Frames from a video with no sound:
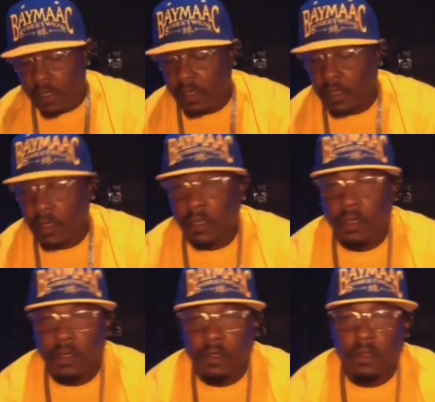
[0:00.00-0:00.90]

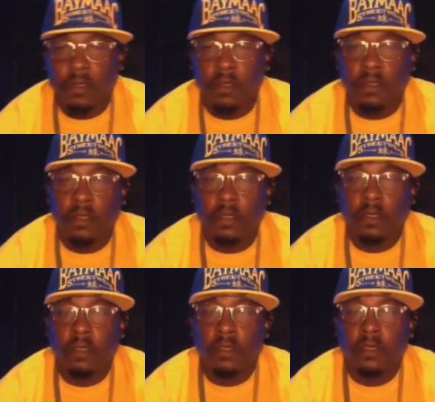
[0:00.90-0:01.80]

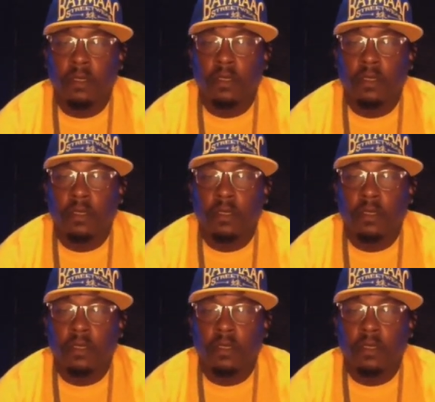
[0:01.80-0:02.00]
[no speech]